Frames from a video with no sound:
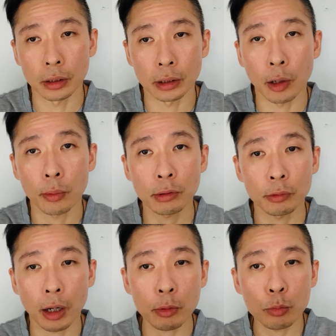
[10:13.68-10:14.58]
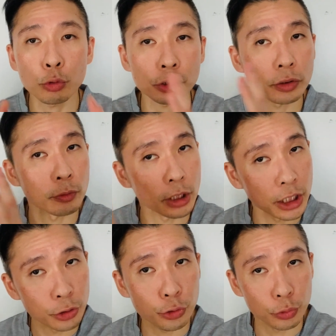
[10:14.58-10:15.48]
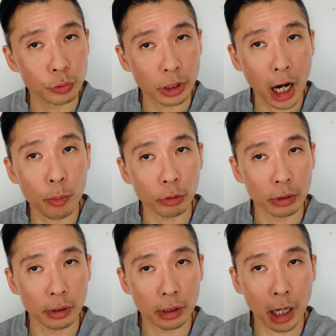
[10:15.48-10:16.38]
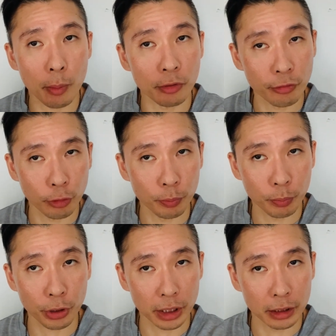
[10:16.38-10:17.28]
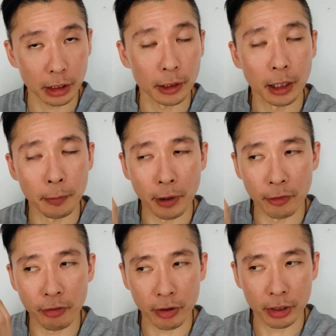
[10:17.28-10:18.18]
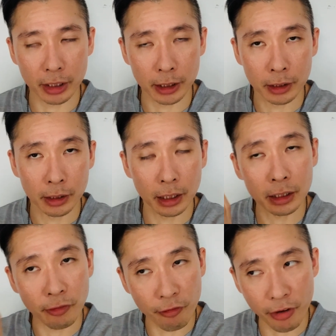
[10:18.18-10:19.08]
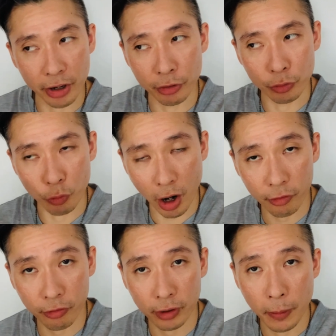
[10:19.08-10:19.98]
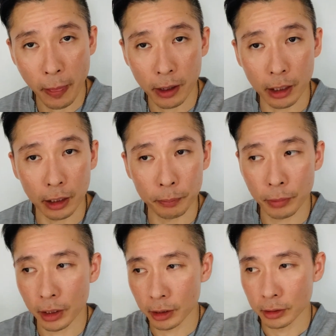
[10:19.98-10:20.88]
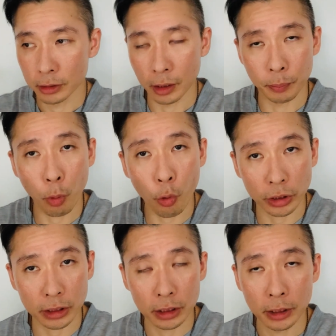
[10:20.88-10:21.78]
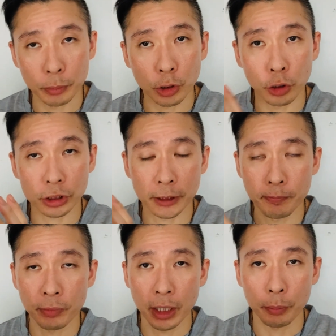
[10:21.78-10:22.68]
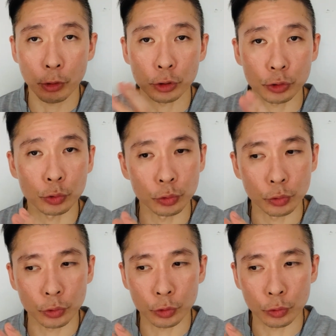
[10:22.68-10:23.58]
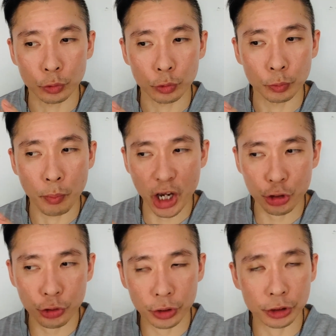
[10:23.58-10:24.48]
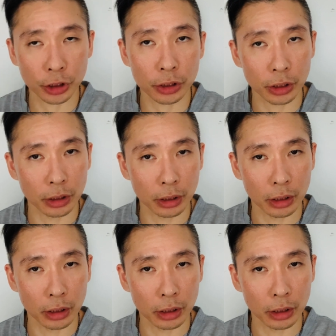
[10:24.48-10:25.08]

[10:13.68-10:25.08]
now I'm gonna move into carbon footprint a very in a very rough uh, point, because to measure a certain